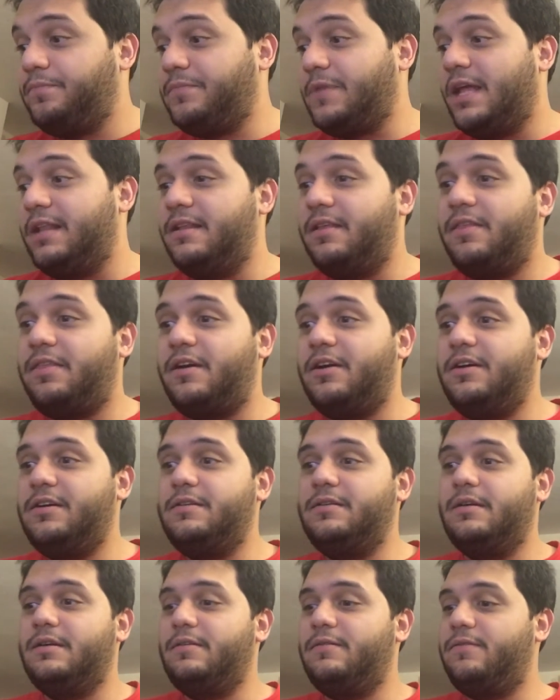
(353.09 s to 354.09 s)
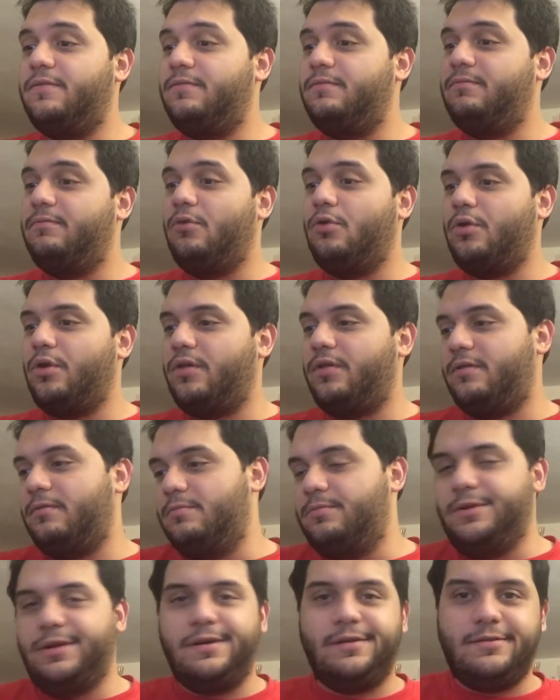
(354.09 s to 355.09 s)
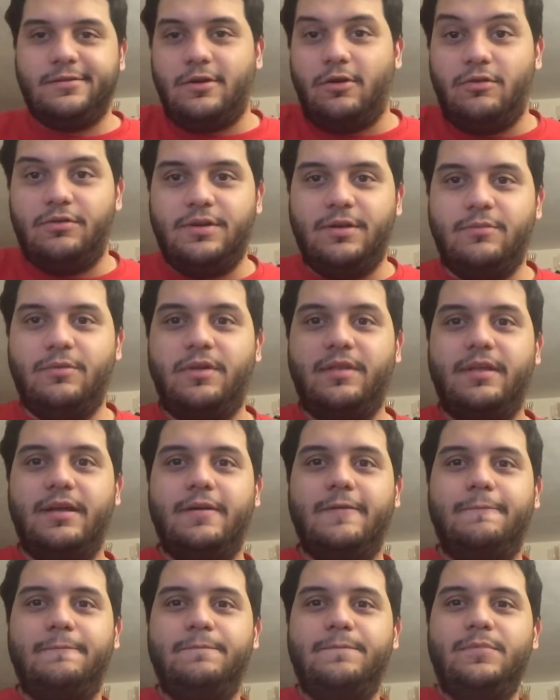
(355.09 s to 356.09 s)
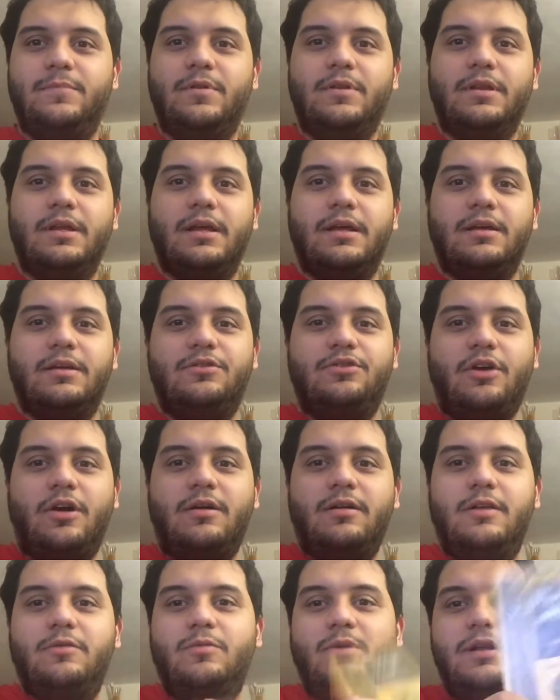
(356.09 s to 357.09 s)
And the third and the fourth, because counting with the chocolate